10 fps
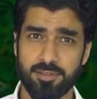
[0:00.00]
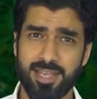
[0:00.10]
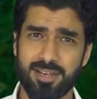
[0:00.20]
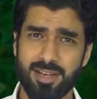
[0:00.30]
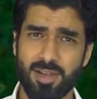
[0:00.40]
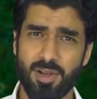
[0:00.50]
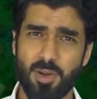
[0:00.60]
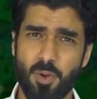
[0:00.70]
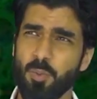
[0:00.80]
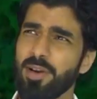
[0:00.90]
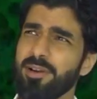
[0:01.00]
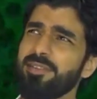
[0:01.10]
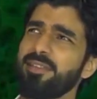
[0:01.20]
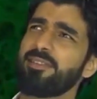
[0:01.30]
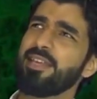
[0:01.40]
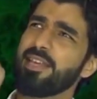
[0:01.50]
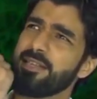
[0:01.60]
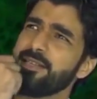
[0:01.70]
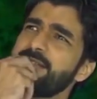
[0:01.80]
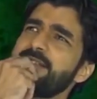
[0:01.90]
then what are the
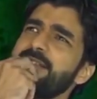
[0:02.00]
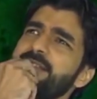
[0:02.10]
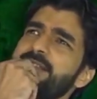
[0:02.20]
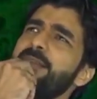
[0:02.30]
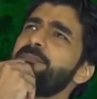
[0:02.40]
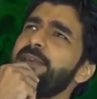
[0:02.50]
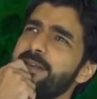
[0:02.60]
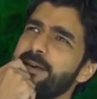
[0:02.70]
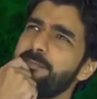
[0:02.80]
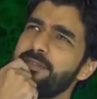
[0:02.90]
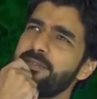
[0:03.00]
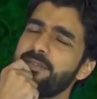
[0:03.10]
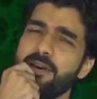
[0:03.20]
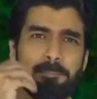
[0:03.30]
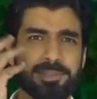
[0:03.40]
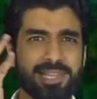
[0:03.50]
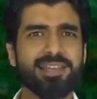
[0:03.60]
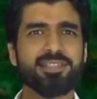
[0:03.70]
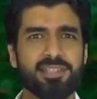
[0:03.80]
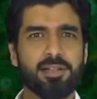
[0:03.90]
things that make up a
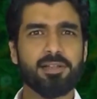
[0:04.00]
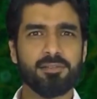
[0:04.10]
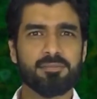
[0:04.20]
plant cell?